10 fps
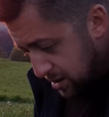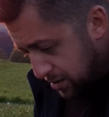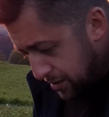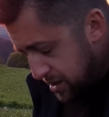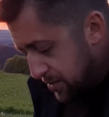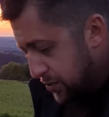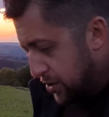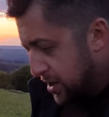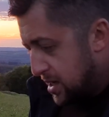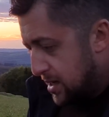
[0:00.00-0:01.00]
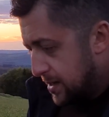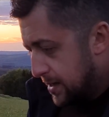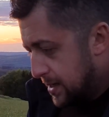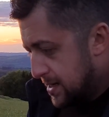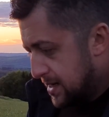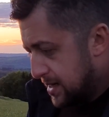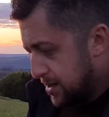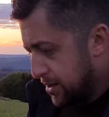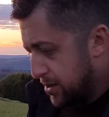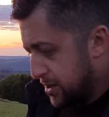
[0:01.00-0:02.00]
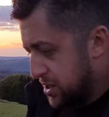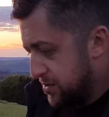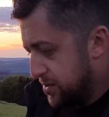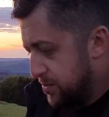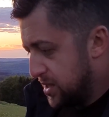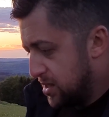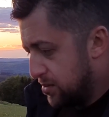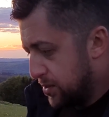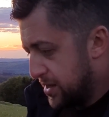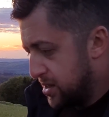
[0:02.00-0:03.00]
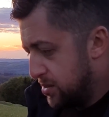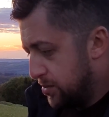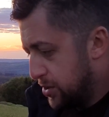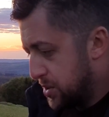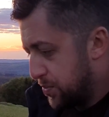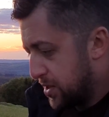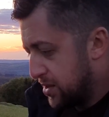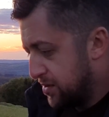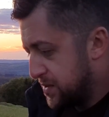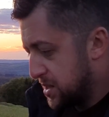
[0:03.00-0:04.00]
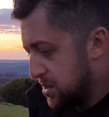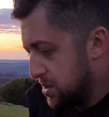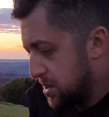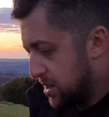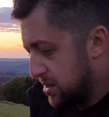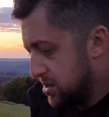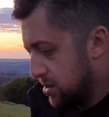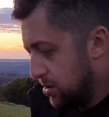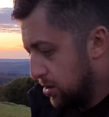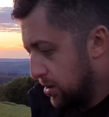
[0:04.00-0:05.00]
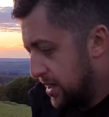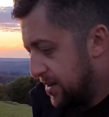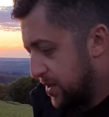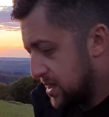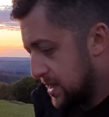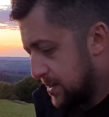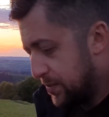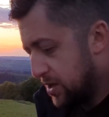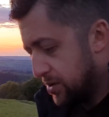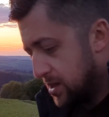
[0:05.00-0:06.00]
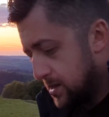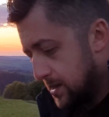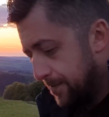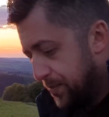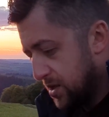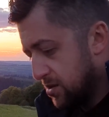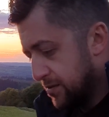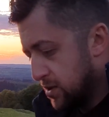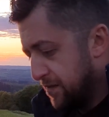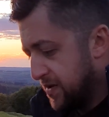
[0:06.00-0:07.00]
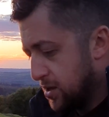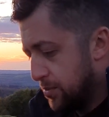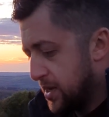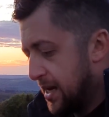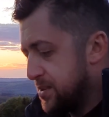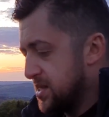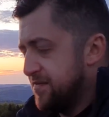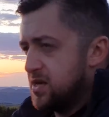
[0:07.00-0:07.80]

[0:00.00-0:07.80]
Gordy Boy. A quick question would be, what are you the most proud of since you started the whole Apex experience? An overall thing, or perhaps something in